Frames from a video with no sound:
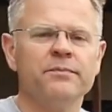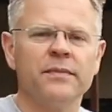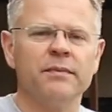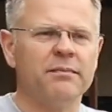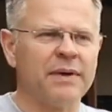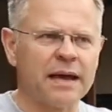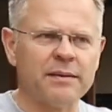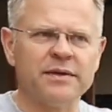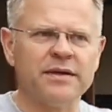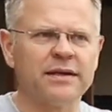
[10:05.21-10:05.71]

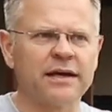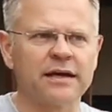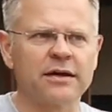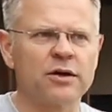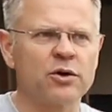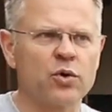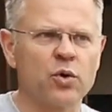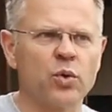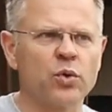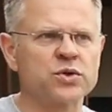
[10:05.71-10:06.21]
Maybe
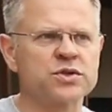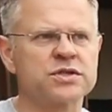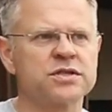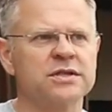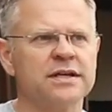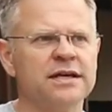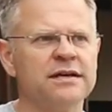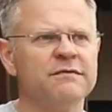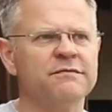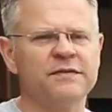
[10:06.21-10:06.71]
take a
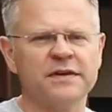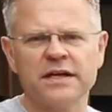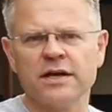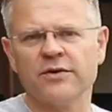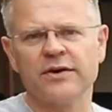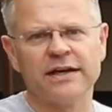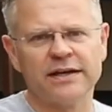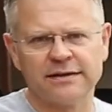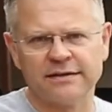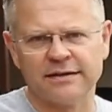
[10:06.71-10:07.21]
course in
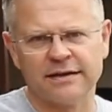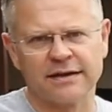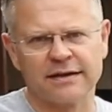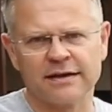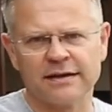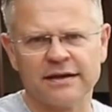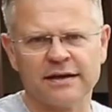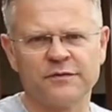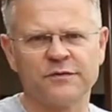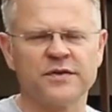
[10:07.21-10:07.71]
video editing
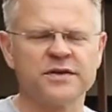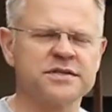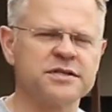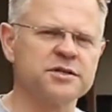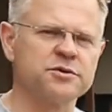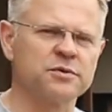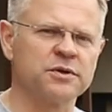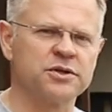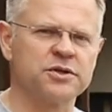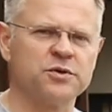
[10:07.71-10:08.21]
if this
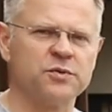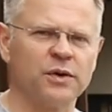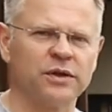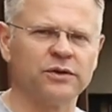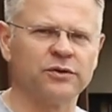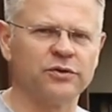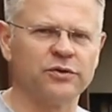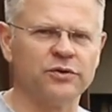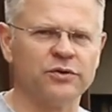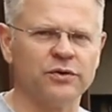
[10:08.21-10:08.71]
is what you
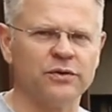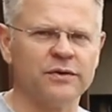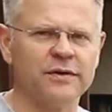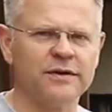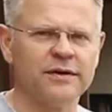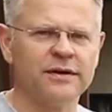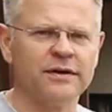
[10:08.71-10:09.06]
want to do.